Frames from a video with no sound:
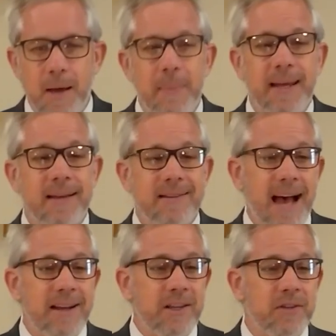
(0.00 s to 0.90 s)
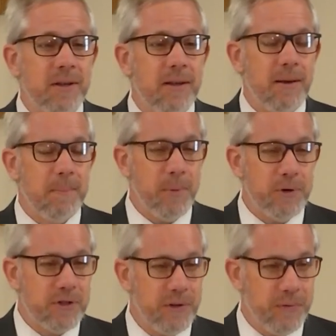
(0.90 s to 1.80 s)
because God is
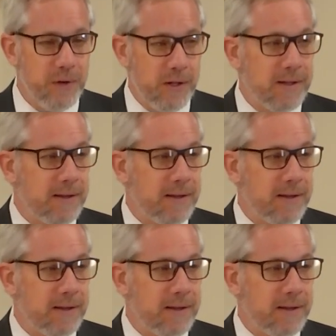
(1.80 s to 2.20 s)
merciful.